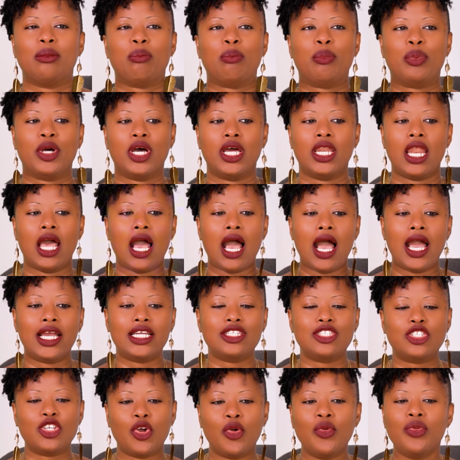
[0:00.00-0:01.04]
but I
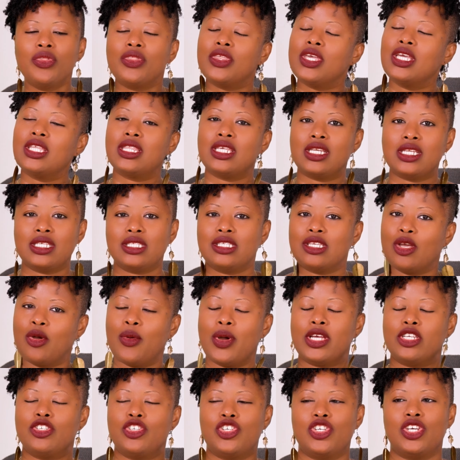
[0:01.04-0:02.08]
don't think that it's a
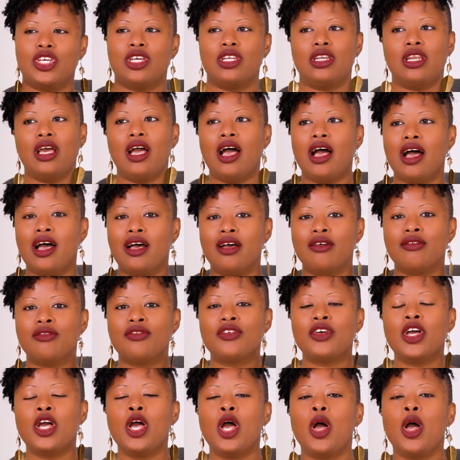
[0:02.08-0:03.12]
question of